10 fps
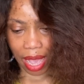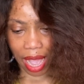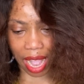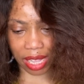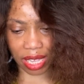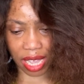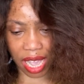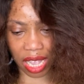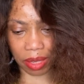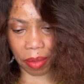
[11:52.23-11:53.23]
and
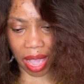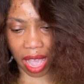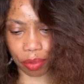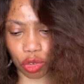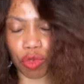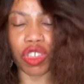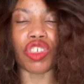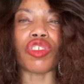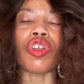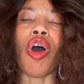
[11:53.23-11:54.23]
it may help to
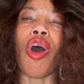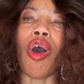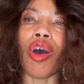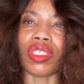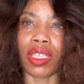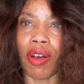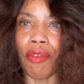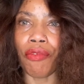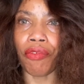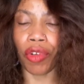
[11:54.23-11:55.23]
reduce hot
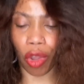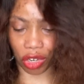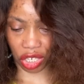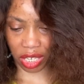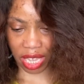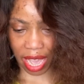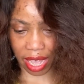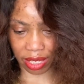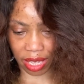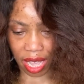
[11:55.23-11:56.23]
flush.
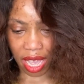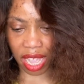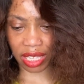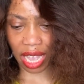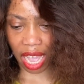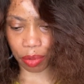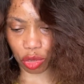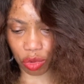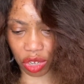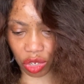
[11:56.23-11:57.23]
Yes, it helps
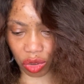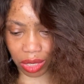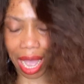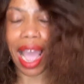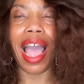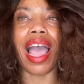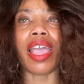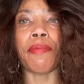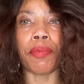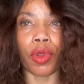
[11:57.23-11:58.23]
to reduce
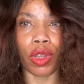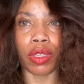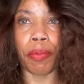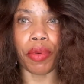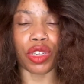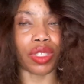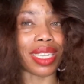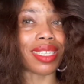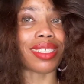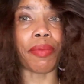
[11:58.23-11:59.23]
high blood pressure.
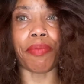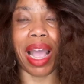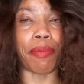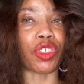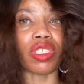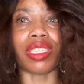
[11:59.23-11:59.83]
That is the, I'm just